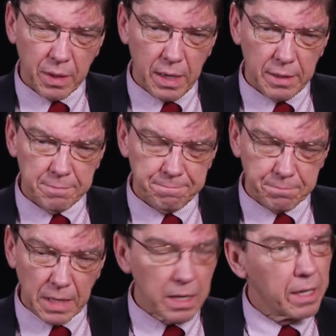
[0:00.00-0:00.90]
And
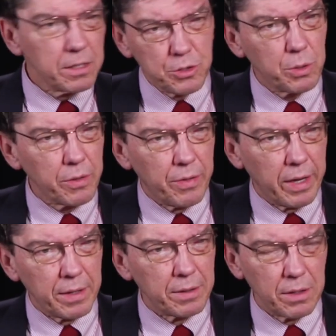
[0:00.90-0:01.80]
I enjoyed
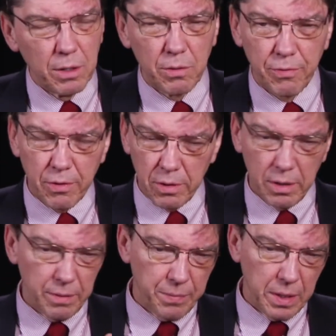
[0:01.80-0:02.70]
that.
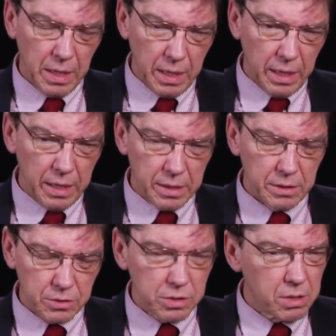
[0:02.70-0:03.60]
In
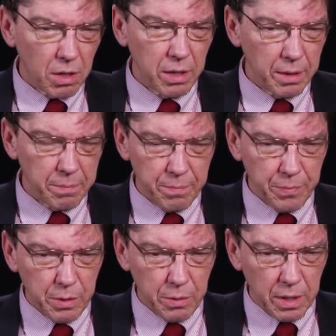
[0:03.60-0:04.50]
a startup,
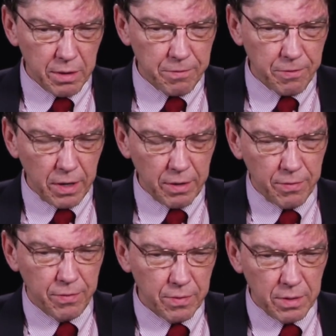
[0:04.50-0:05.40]
you get
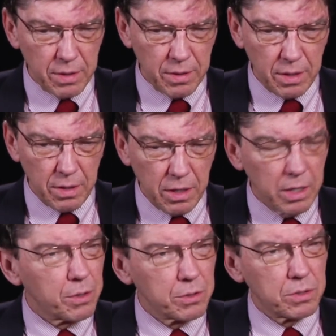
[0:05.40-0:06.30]
5
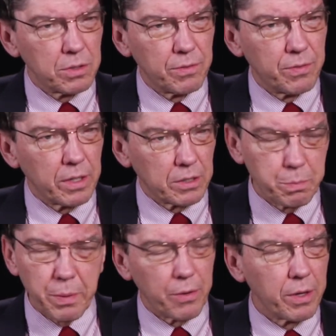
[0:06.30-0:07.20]
years of
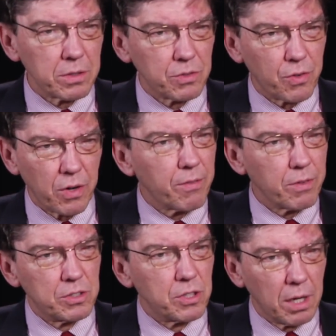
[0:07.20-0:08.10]
experience for
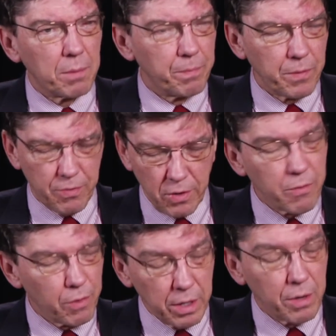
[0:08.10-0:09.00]
every
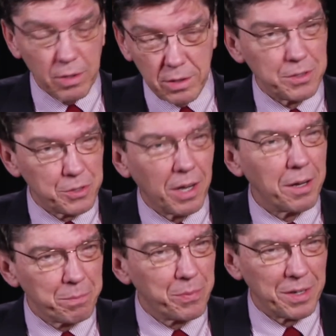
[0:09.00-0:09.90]
year on the
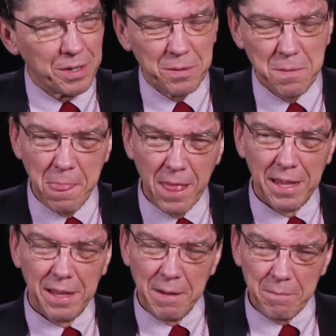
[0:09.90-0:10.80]
job,
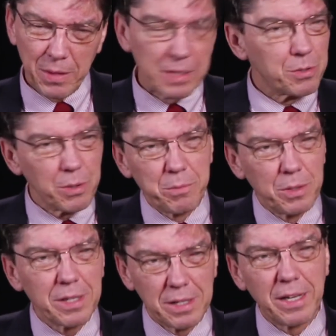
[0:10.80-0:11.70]
And so I'm
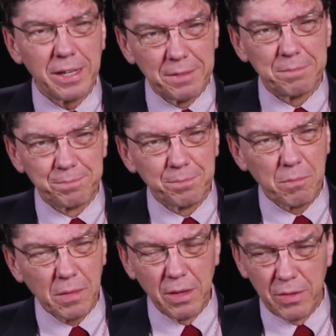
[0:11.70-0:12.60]
really glad
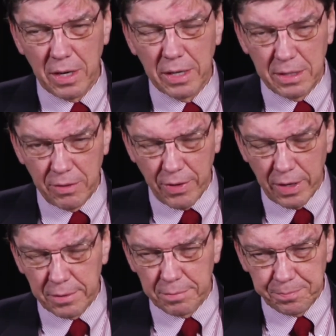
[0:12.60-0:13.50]
that I did
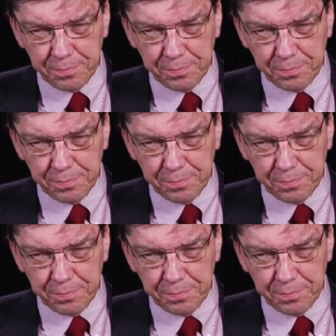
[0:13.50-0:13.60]
that.